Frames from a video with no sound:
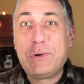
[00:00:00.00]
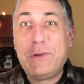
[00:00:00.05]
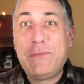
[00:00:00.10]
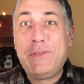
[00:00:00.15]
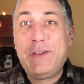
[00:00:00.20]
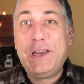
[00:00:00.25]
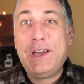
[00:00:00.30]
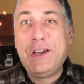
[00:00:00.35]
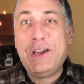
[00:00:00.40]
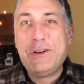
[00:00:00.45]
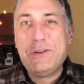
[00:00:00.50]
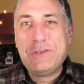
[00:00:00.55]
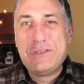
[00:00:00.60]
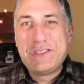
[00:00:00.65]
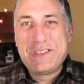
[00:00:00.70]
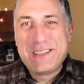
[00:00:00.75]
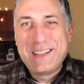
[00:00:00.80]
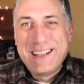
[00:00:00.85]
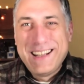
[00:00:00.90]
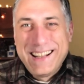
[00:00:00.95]

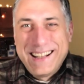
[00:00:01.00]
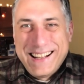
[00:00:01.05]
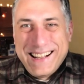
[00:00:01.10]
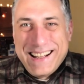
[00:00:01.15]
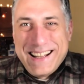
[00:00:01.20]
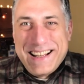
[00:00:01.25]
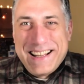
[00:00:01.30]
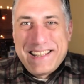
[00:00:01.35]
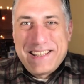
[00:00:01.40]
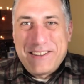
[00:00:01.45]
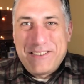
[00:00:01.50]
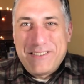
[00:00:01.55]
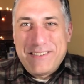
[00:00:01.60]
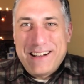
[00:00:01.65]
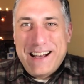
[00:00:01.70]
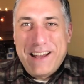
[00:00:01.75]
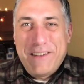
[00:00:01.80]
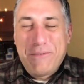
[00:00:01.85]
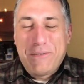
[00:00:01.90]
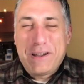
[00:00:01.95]
reviews.
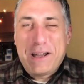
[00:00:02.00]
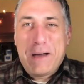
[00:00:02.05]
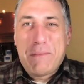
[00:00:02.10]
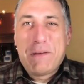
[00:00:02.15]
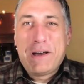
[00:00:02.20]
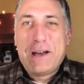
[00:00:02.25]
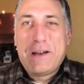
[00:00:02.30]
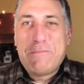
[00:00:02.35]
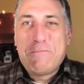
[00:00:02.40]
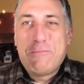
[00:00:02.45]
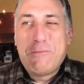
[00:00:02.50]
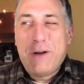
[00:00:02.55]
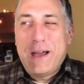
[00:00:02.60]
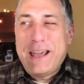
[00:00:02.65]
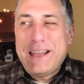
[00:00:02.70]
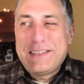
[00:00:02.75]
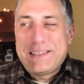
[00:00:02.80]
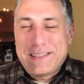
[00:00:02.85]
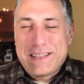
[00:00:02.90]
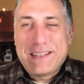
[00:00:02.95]
So I've come a
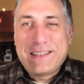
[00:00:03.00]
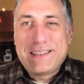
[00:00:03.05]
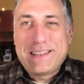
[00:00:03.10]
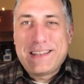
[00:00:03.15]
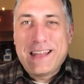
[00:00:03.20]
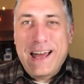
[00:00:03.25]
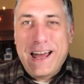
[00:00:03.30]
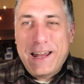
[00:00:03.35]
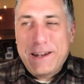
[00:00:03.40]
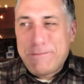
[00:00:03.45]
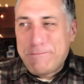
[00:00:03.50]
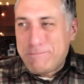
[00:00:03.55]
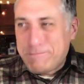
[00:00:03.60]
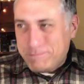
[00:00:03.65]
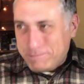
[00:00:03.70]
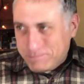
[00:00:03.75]
ways since then.